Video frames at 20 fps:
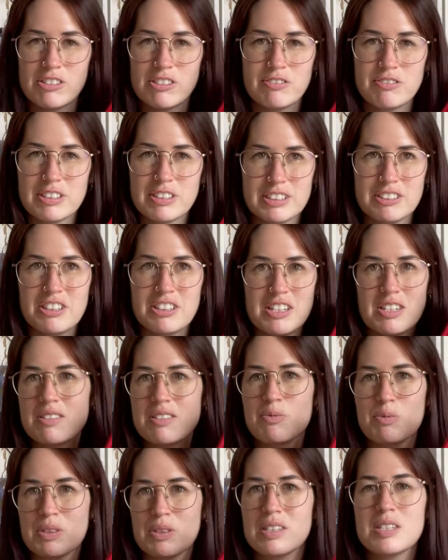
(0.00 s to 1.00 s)
regressed
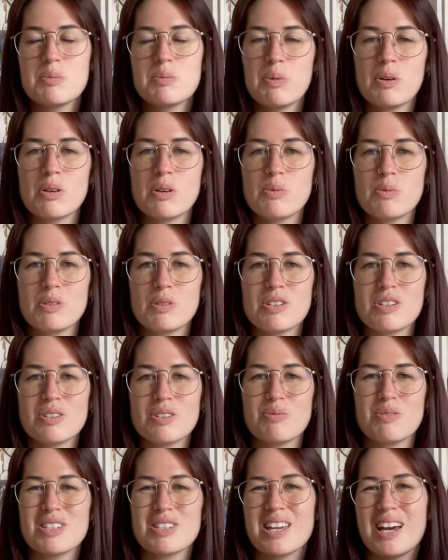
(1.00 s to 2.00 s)
with this book, which
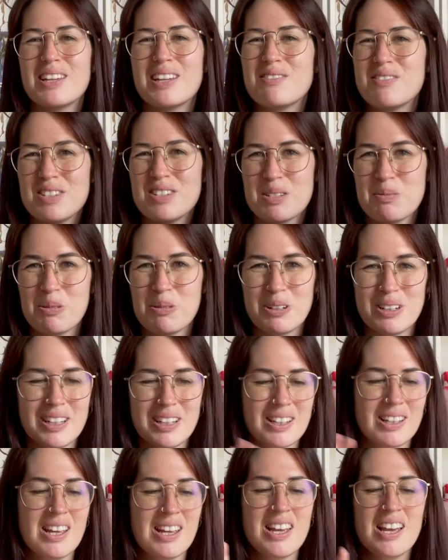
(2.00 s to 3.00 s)
was kind of disappointing.